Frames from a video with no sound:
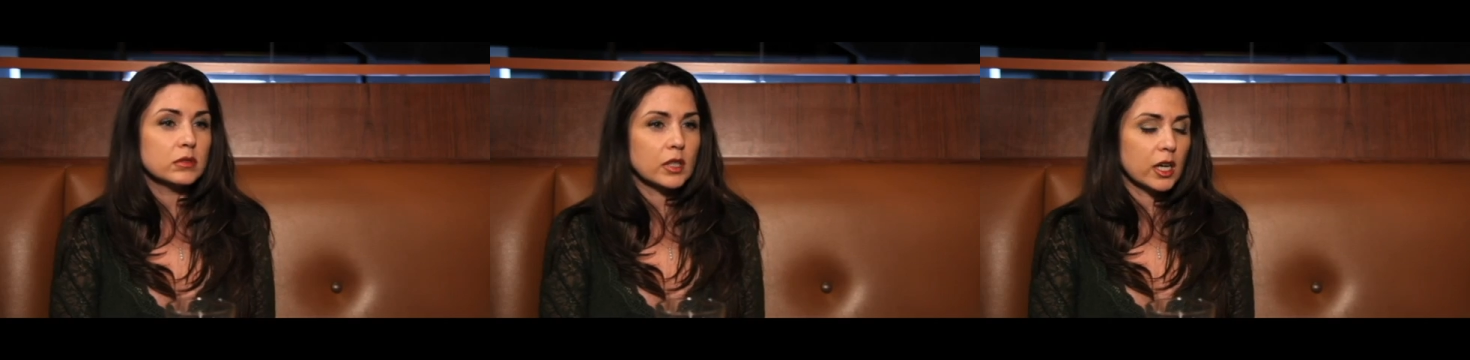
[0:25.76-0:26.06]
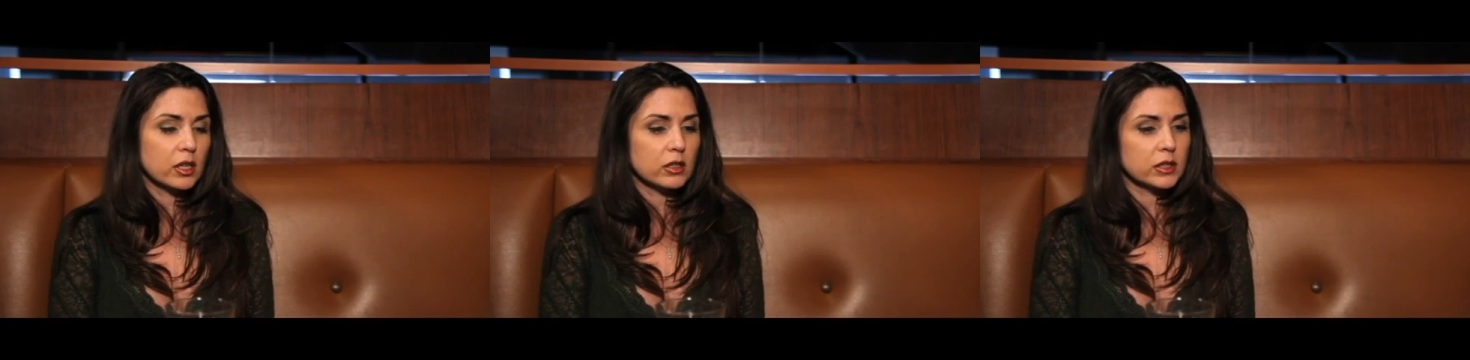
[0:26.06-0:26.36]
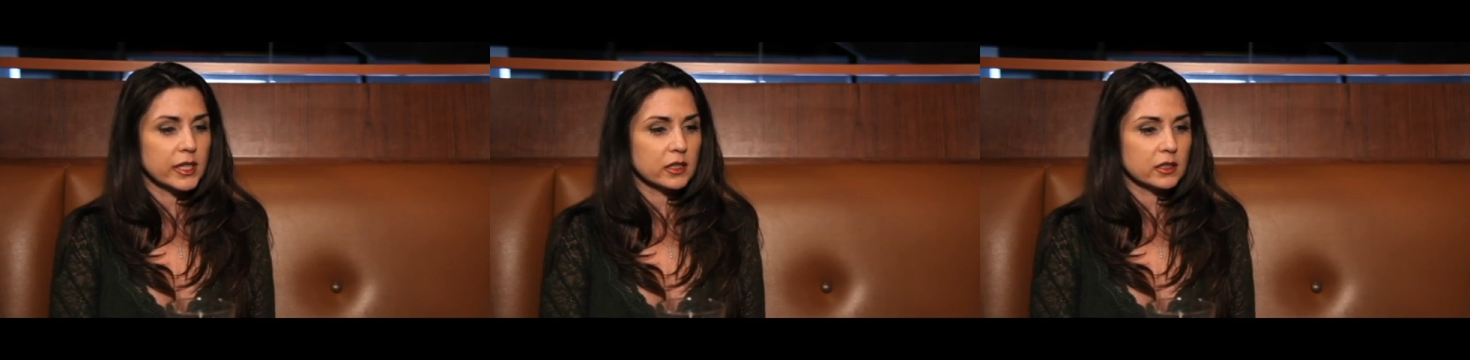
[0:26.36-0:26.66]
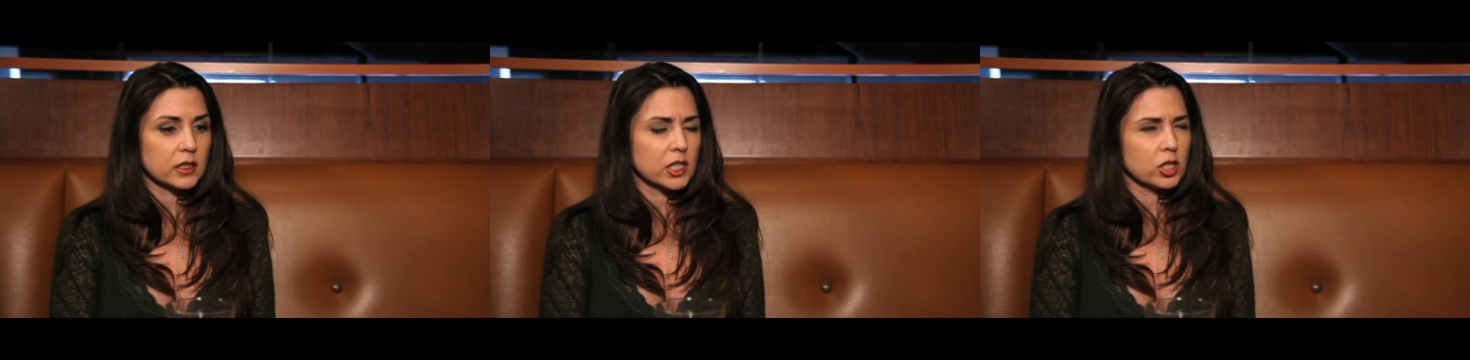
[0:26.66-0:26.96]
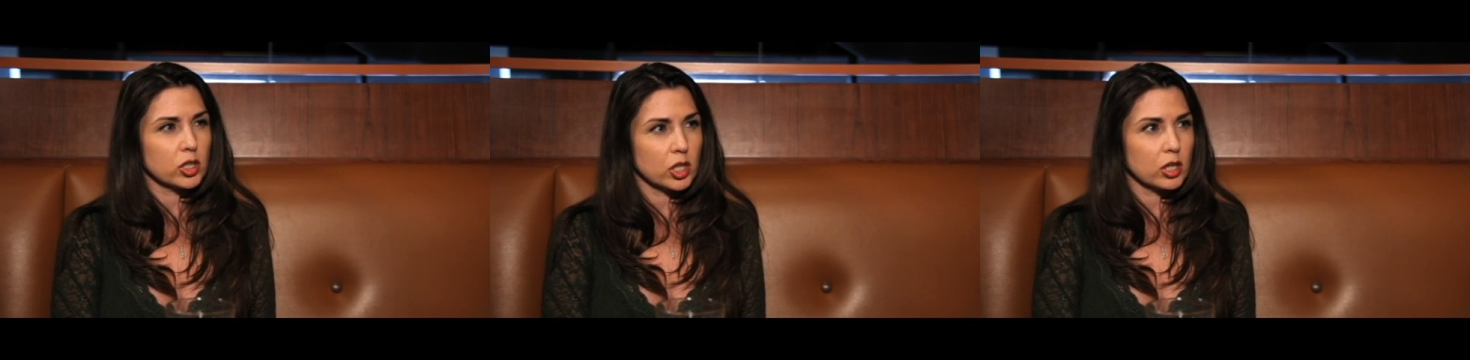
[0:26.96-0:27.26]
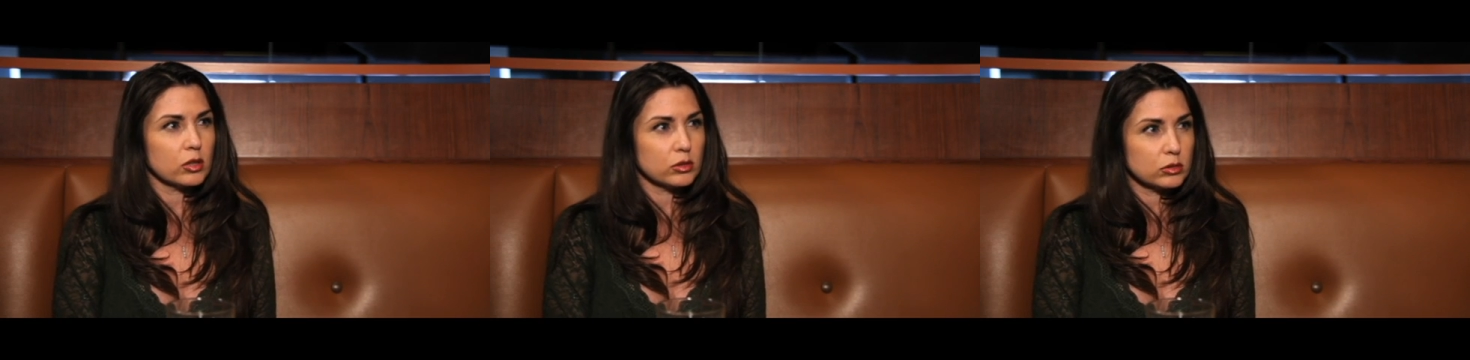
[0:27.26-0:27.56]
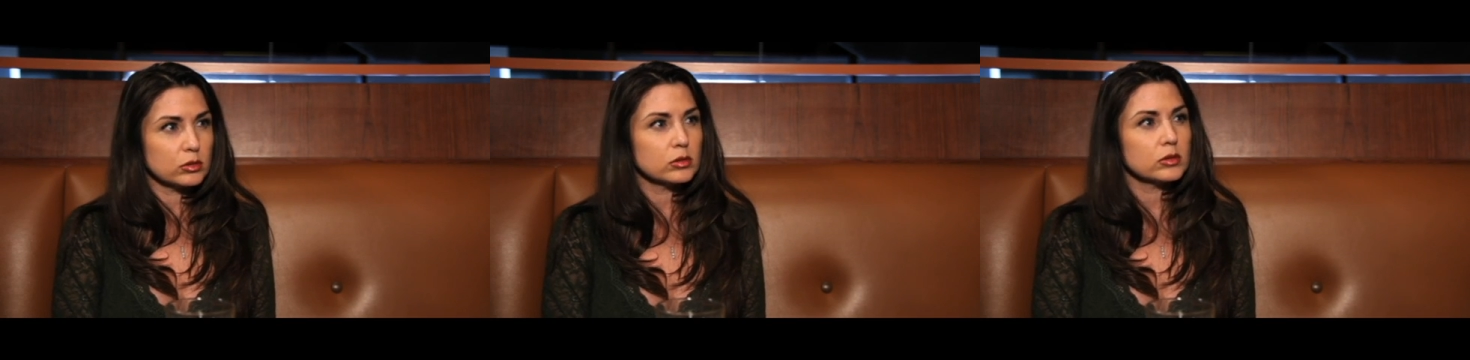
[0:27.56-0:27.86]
don't know, like a year ago. Oh, really?